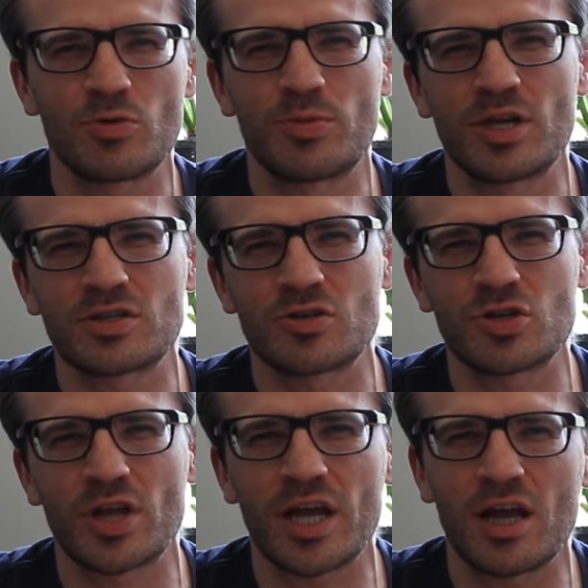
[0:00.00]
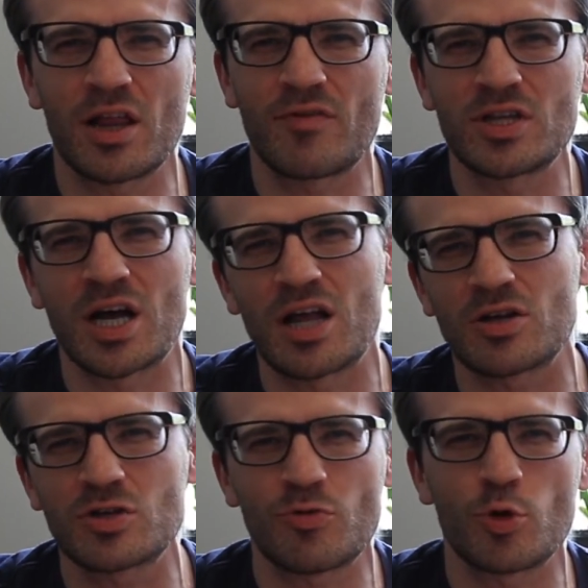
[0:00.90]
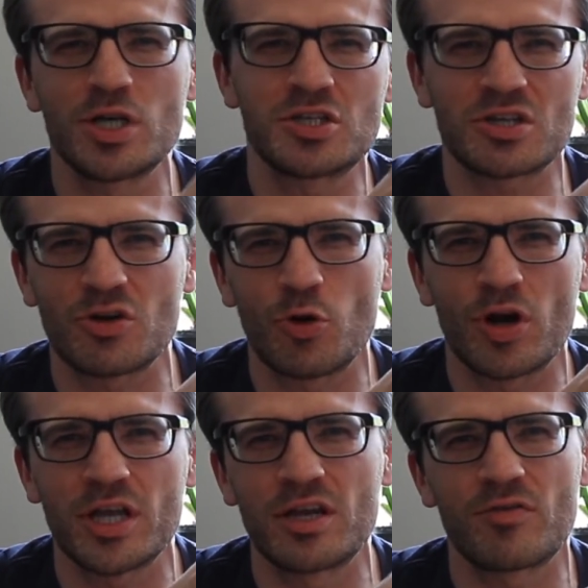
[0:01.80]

it would be essentially like $11 for each toy,